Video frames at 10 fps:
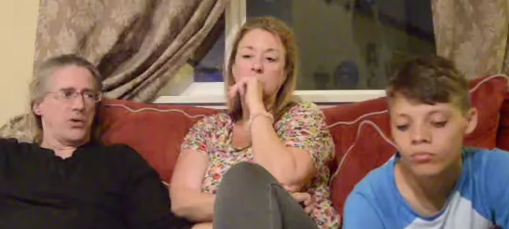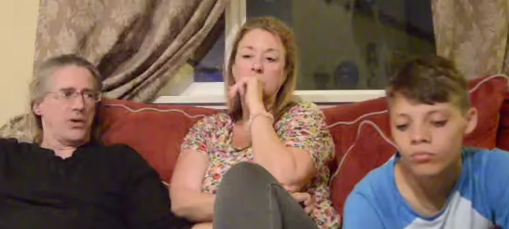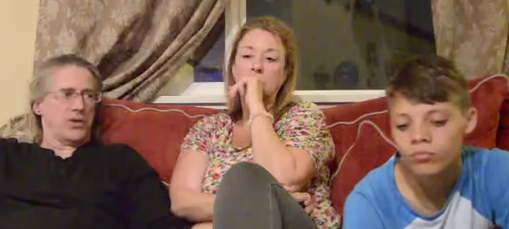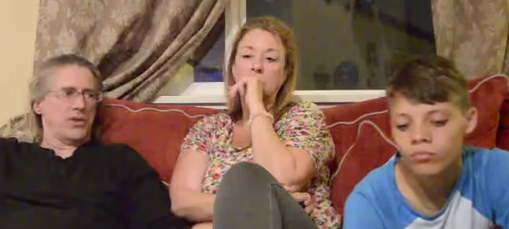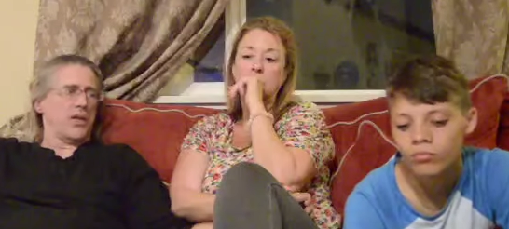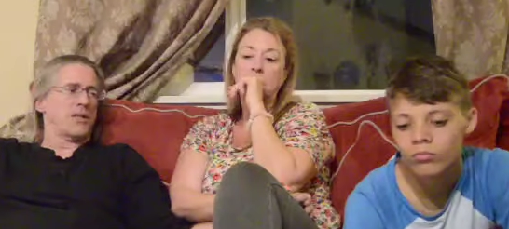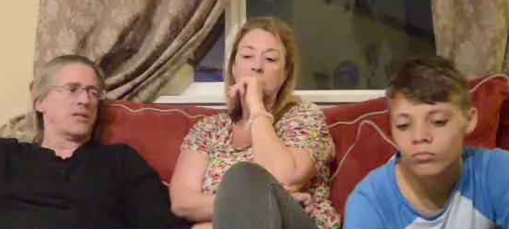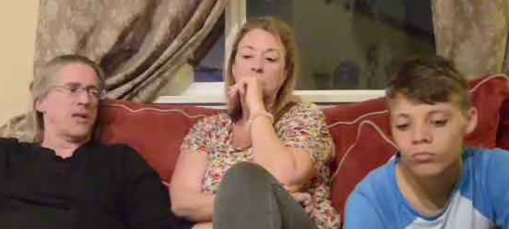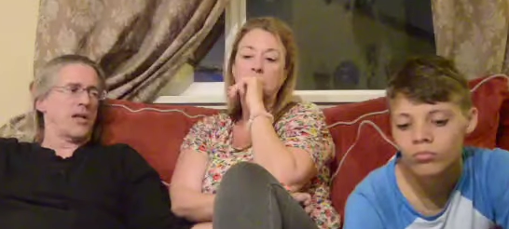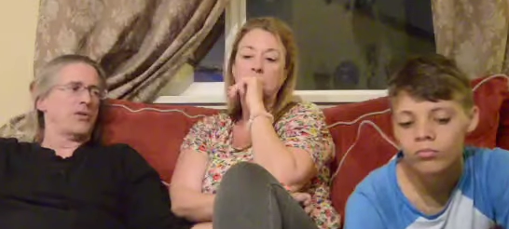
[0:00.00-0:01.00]
Speaker 1: it's nice
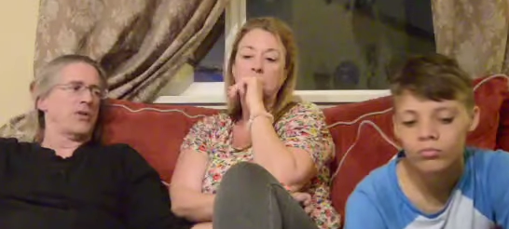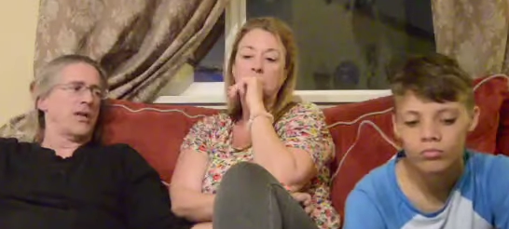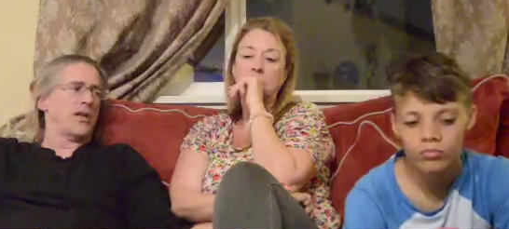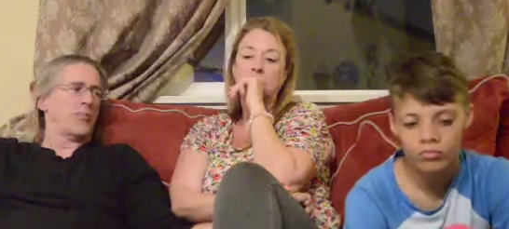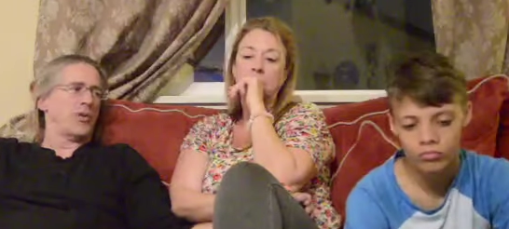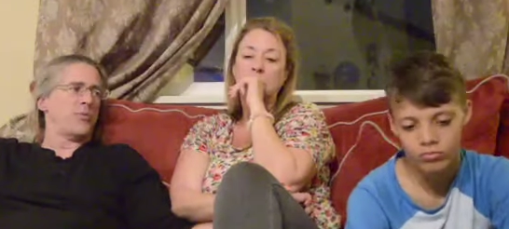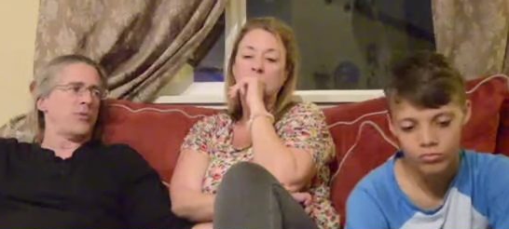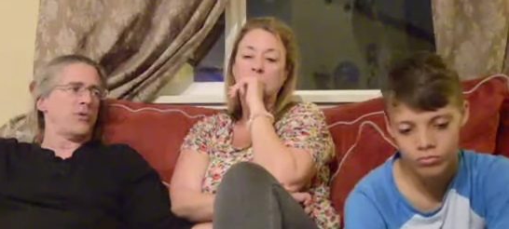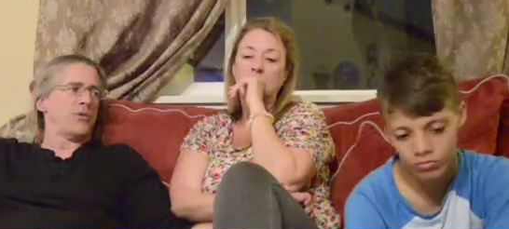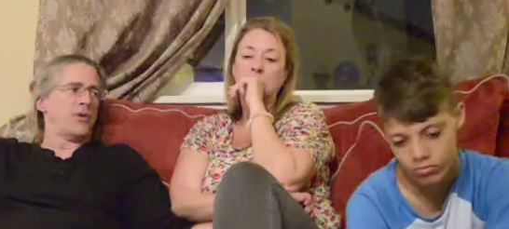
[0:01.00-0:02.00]
to educate
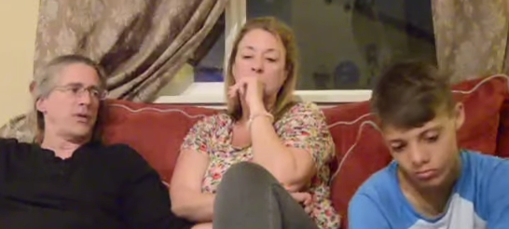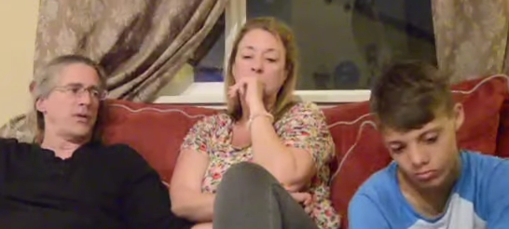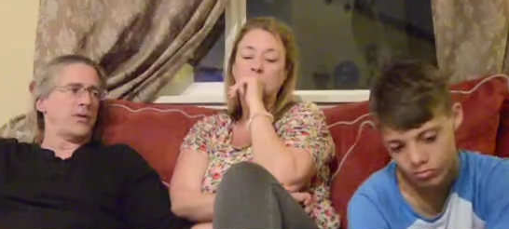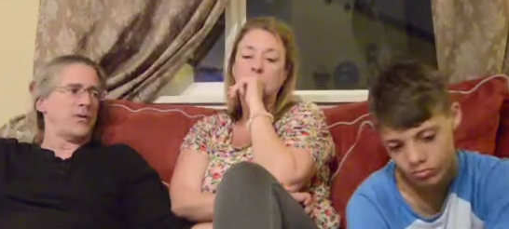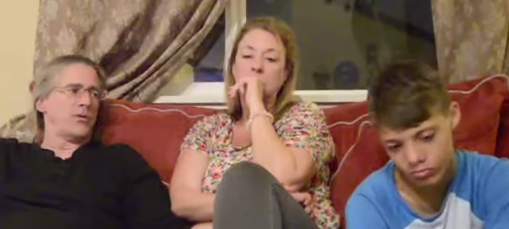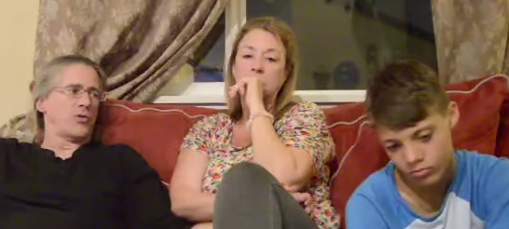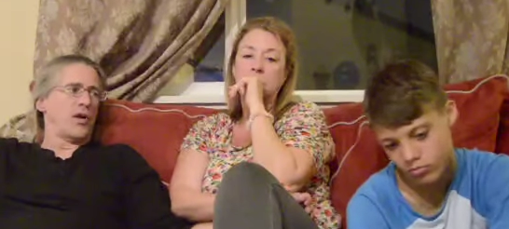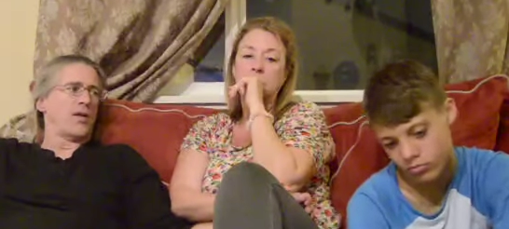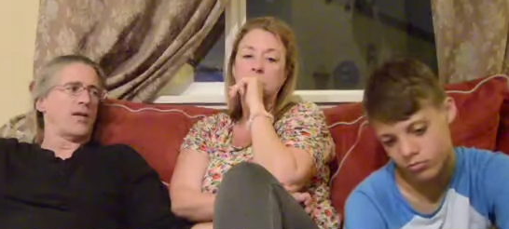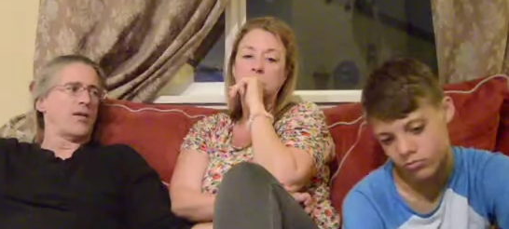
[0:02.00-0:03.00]
people and to
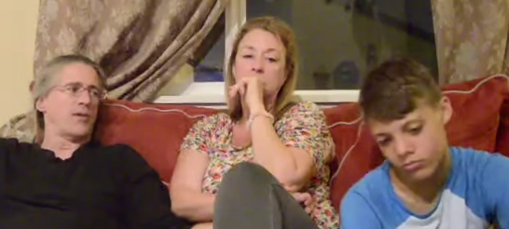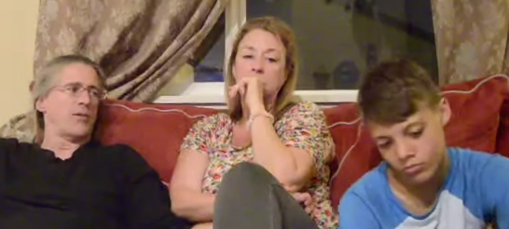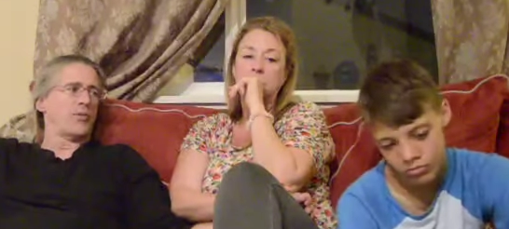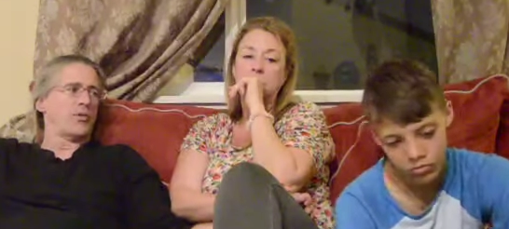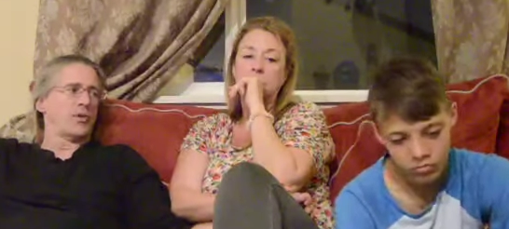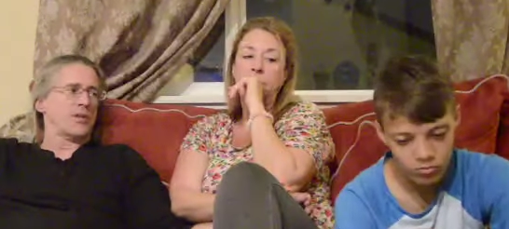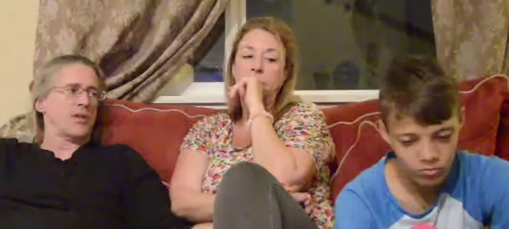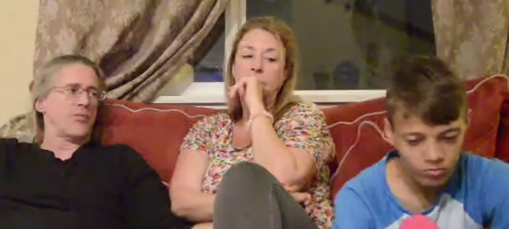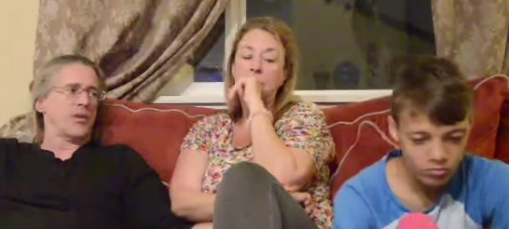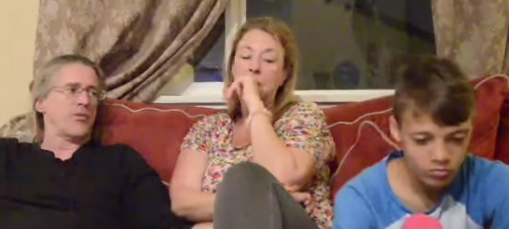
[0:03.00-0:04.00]
try to get them to
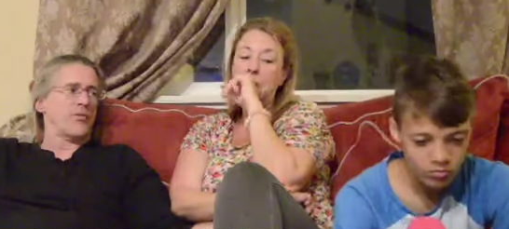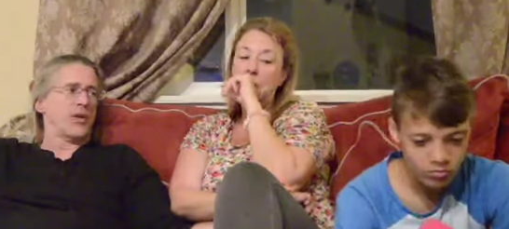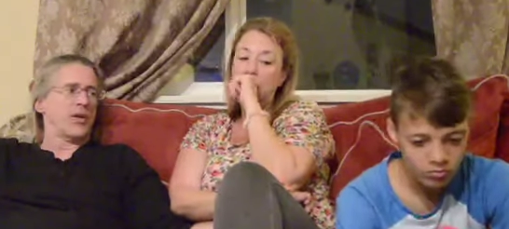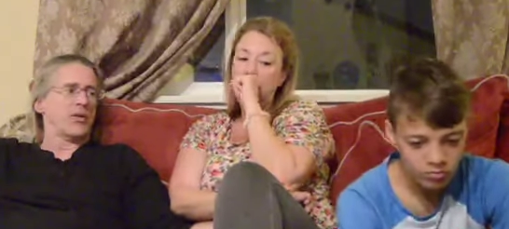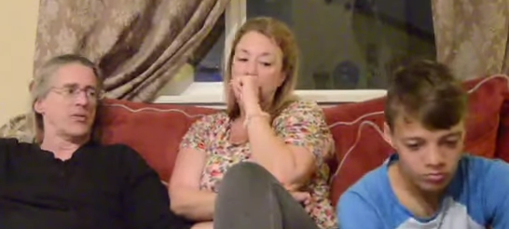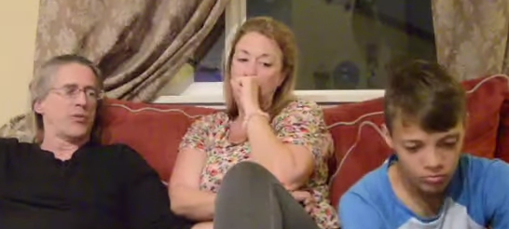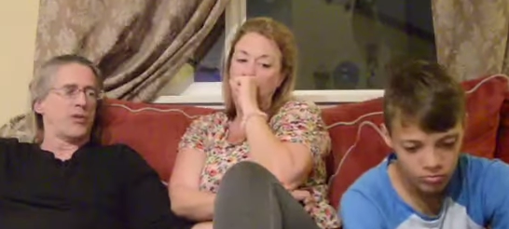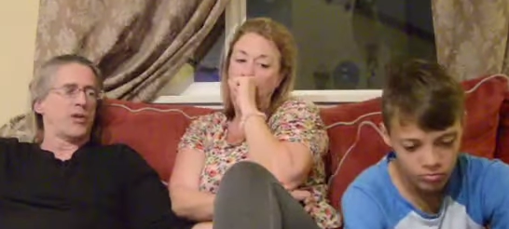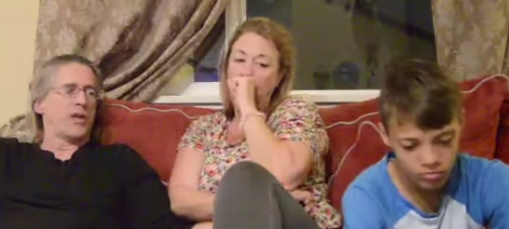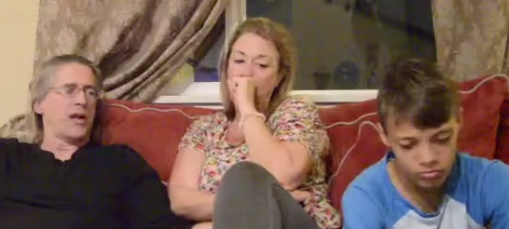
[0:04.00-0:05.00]
accept everybody else, but
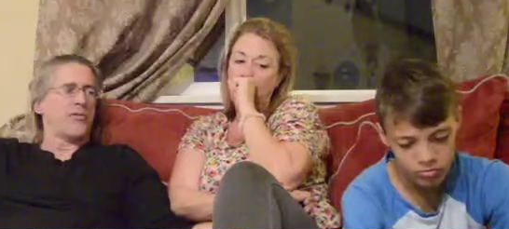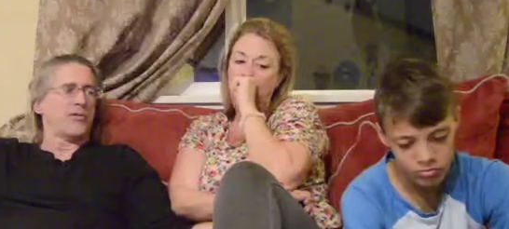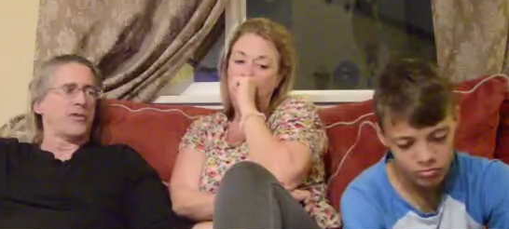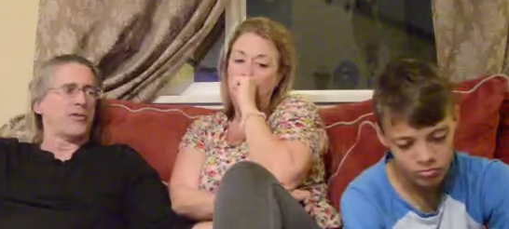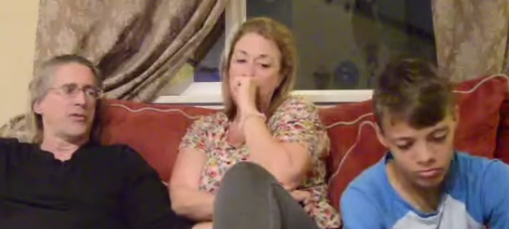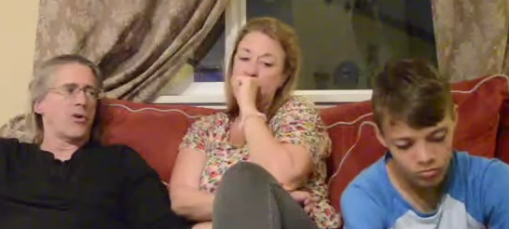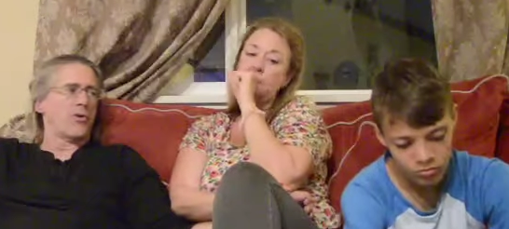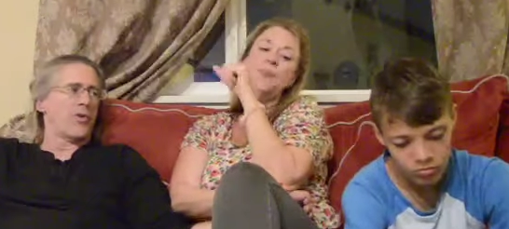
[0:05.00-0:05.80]
they're going to have to grow